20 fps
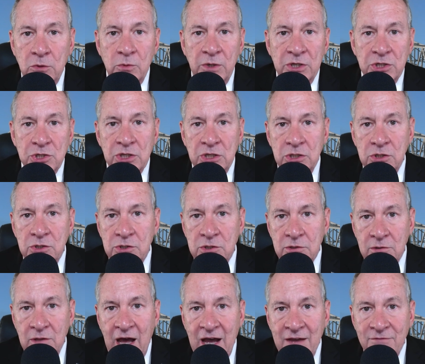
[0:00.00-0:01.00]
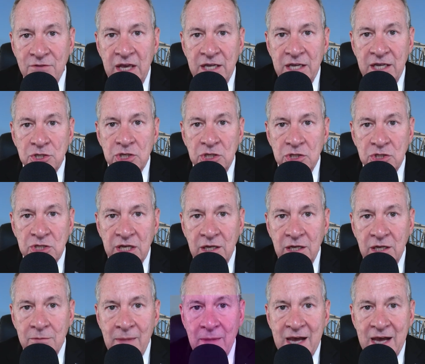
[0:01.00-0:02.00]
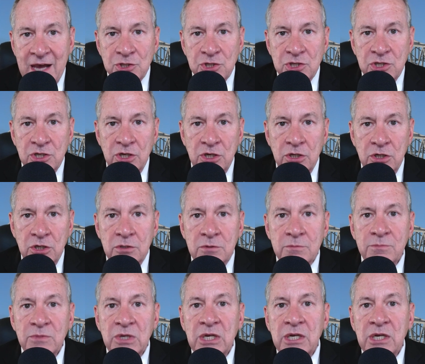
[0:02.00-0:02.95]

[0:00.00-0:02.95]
which is Live Nation, Ticketmaster,